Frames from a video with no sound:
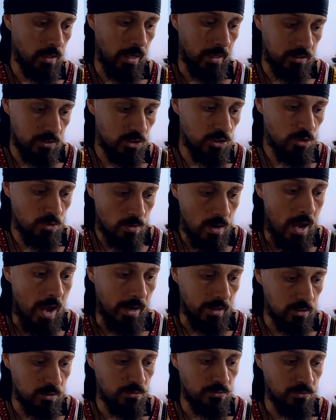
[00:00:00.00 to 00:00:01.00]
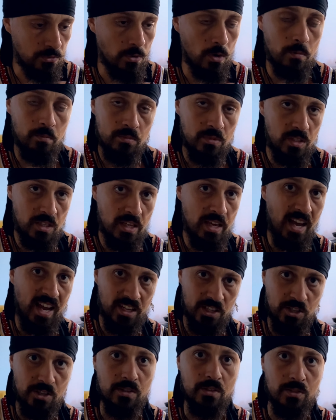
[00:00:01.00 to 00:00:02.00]
extract from the
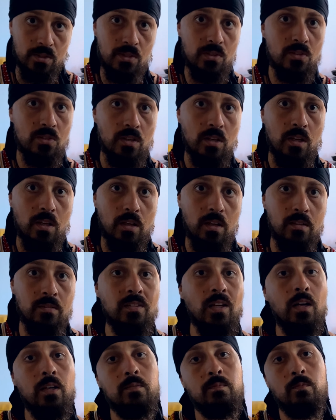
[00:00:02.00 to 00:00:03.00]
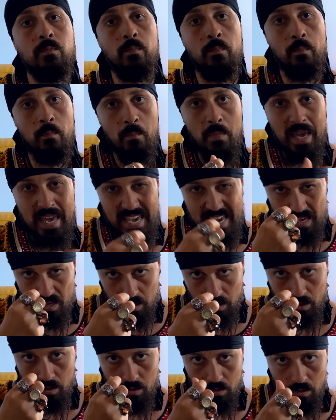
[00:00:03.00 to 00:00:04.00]
ashes that
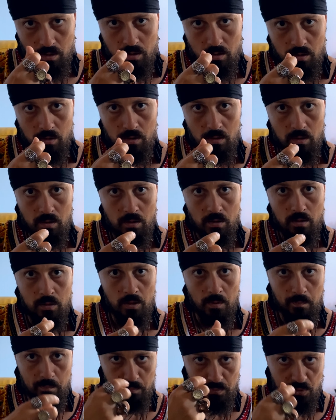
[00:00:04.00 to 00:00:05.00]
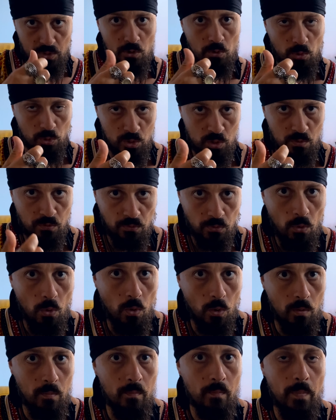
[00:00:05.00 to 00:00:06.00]
make the purest
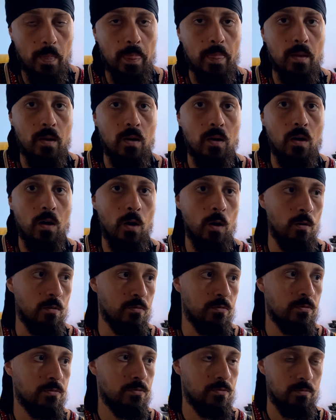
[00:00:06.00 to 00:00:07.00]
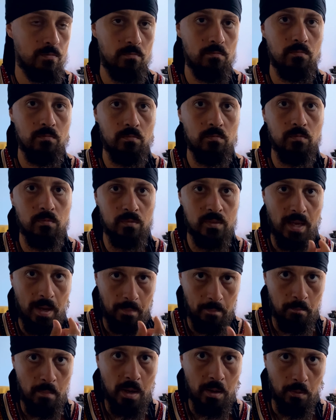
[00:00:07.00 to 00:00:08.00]
form of
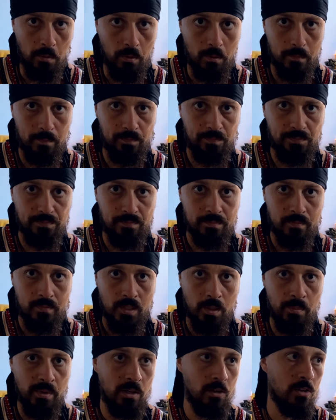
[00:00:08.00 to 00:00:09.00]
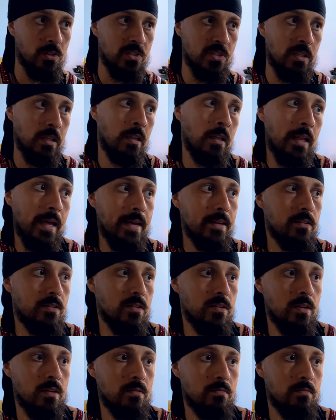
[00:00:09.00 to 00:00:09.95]
that metal. Because lead